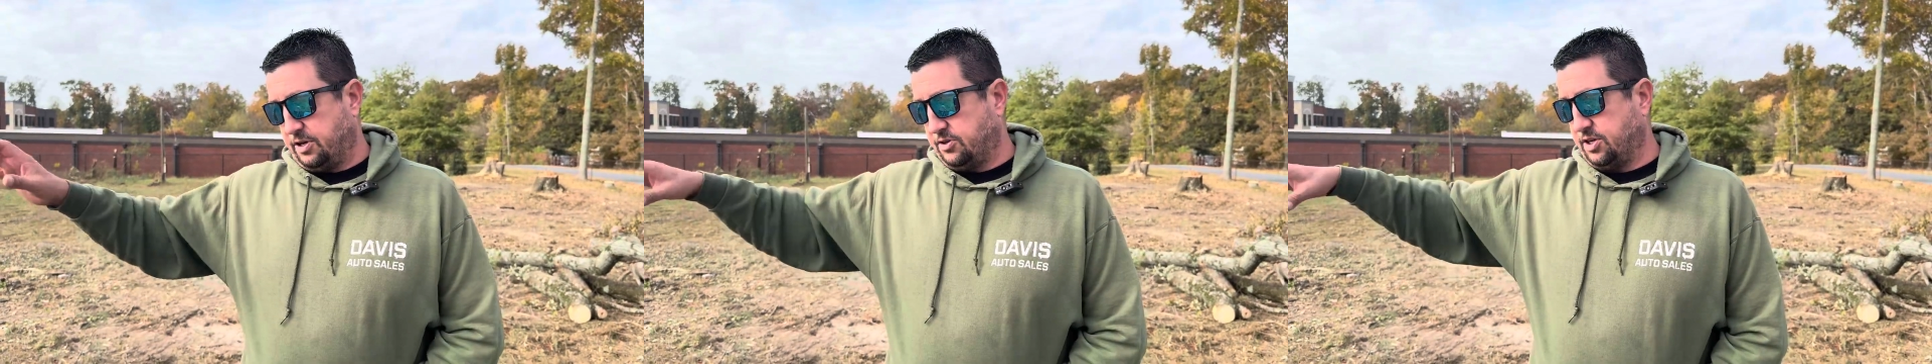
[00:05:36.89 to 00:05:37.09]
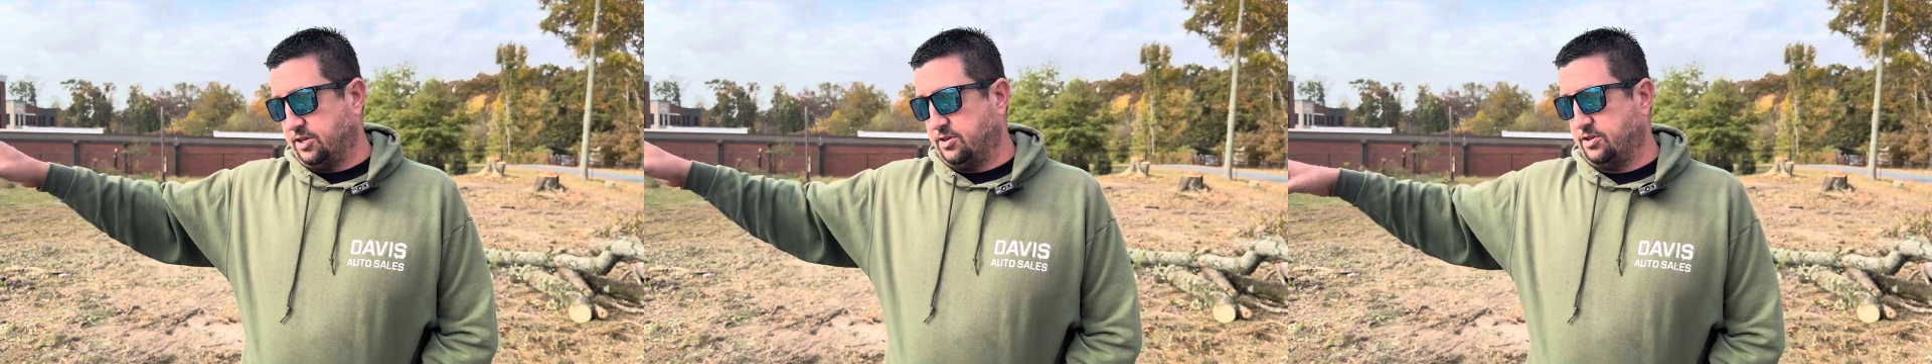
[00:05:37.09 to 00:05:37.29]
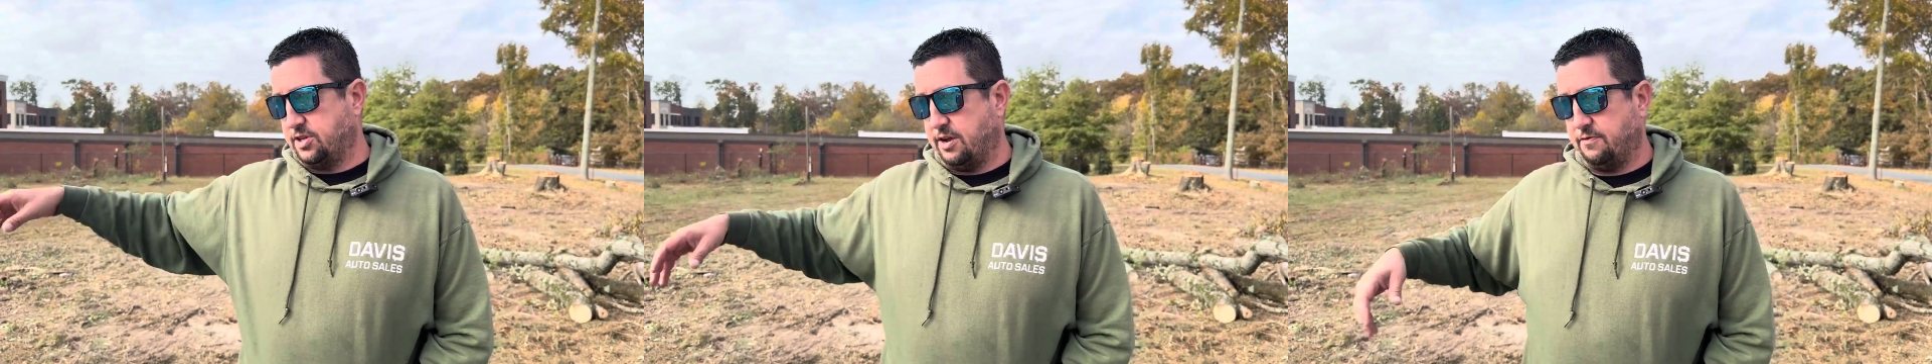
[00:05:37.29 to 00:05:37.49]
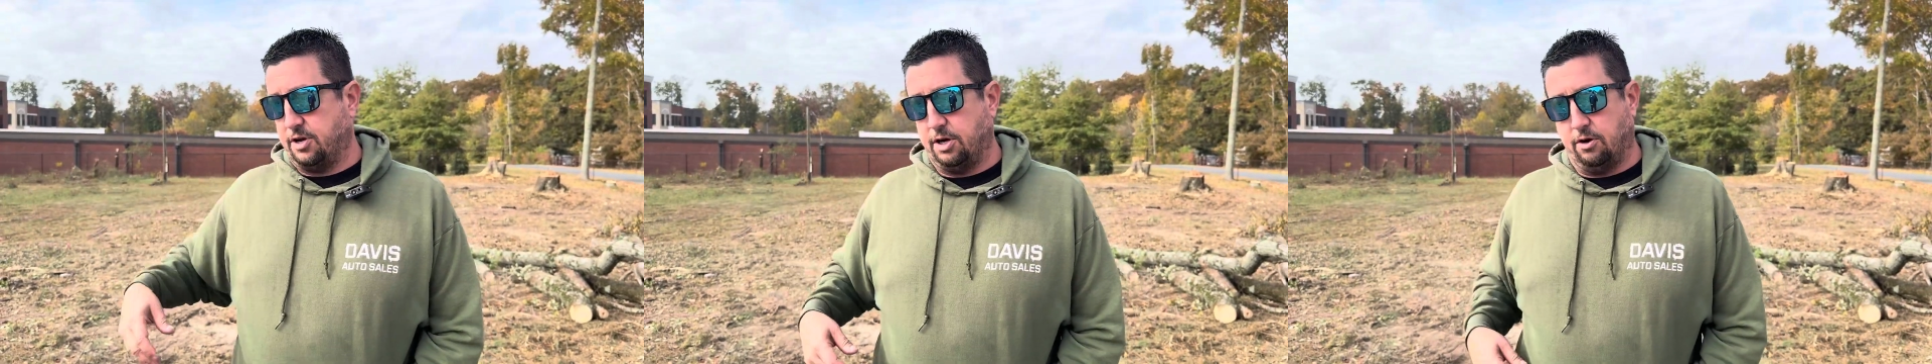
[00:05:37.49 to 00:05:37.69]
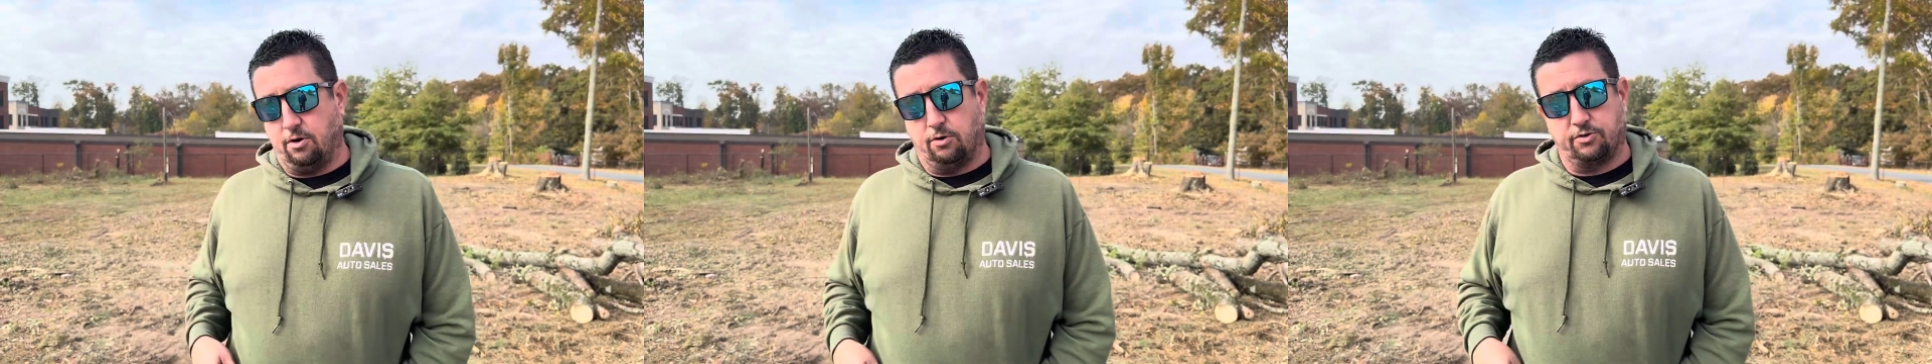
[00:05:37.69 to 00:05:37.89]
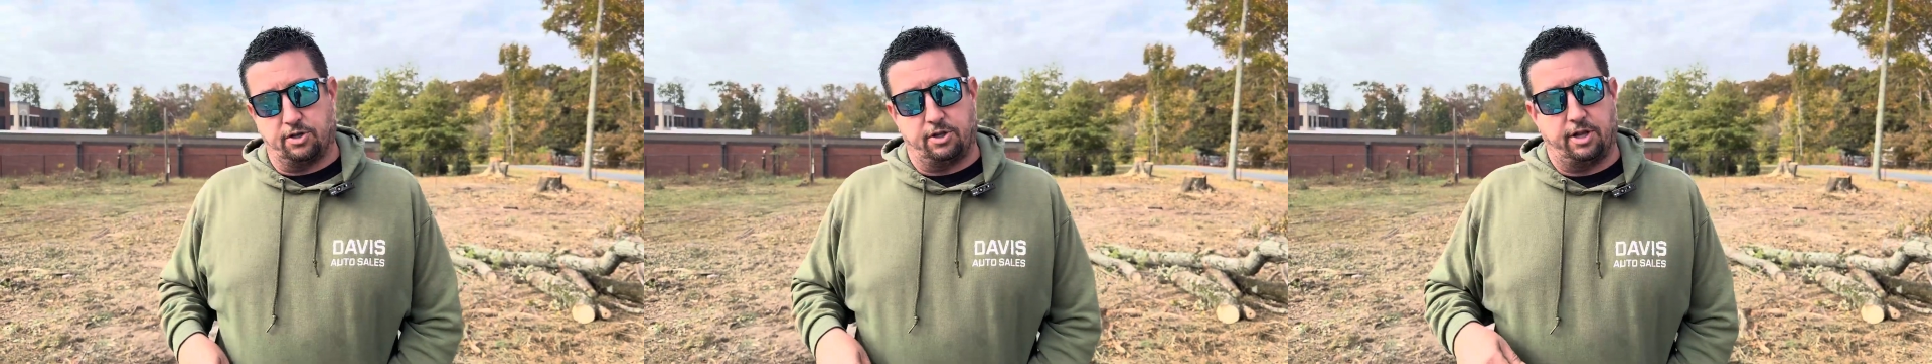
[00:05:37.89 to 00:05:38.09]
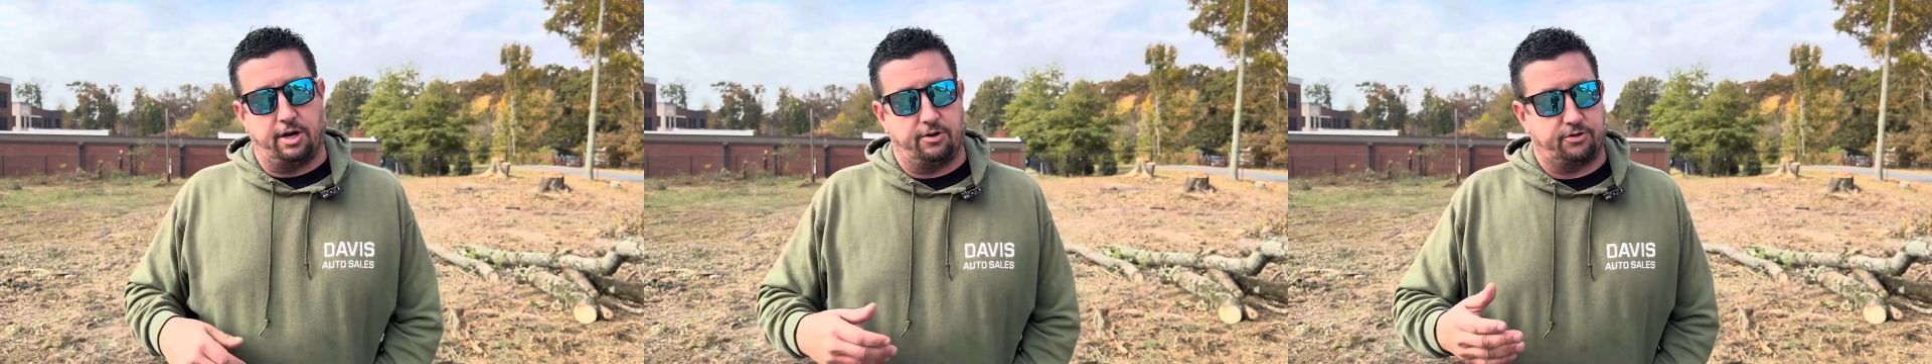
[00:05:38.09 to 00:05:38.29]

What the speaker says: 60, 70-year-olds in there.